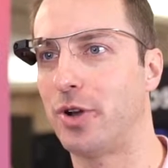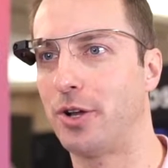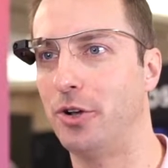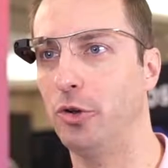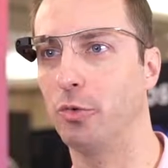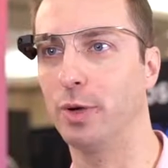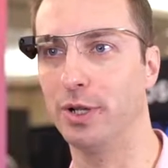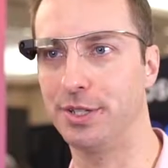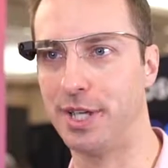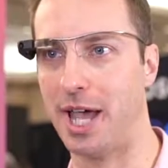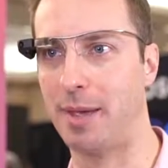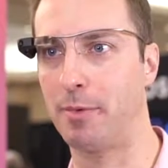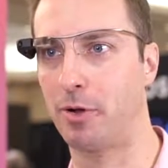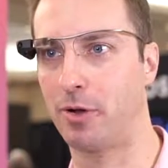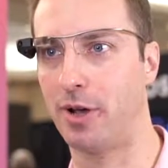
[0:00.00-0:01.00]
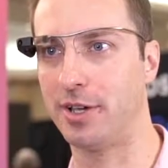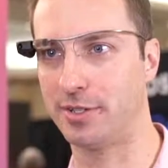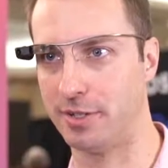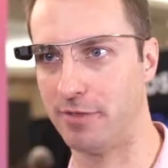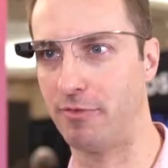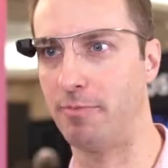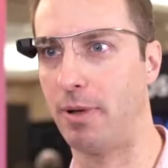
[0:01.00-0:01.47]
trying to do real time
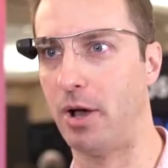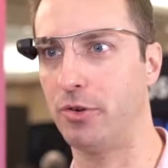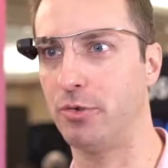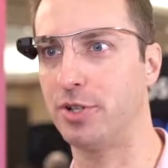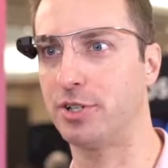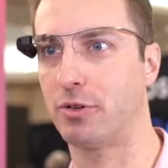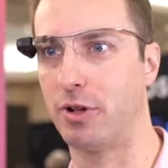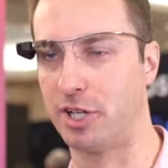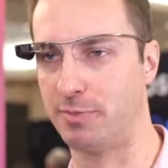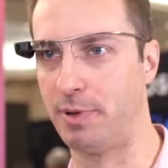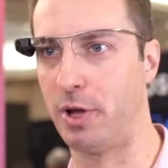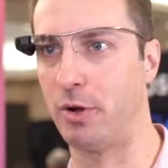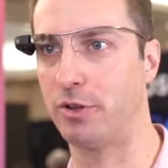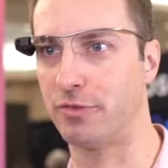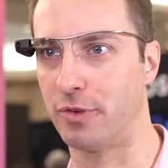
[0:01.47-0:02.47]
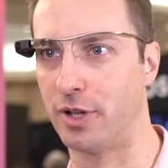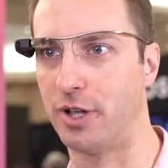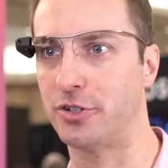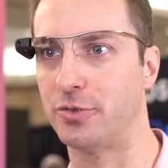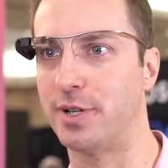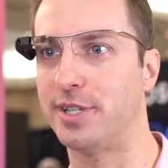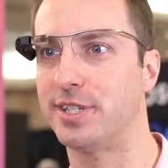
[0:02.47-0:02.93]
across different boundaries, across barriers for
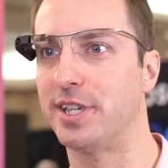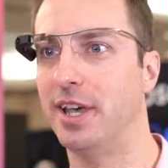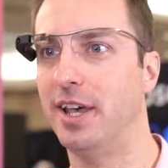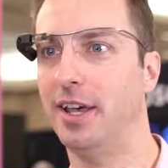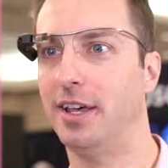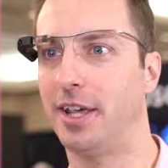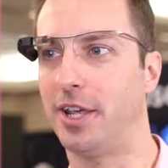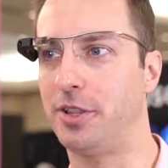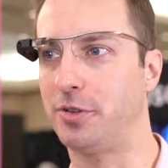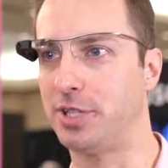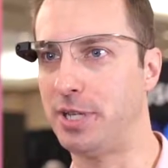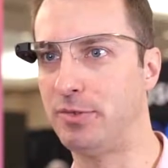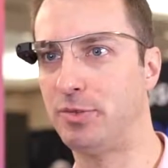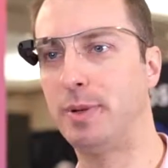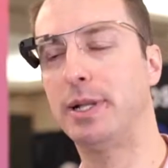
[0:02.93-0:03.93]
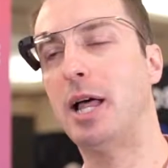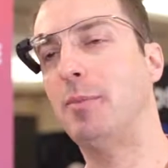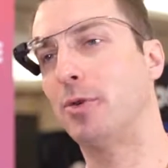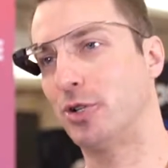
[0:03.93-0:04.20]
countries, and there seems to be a lot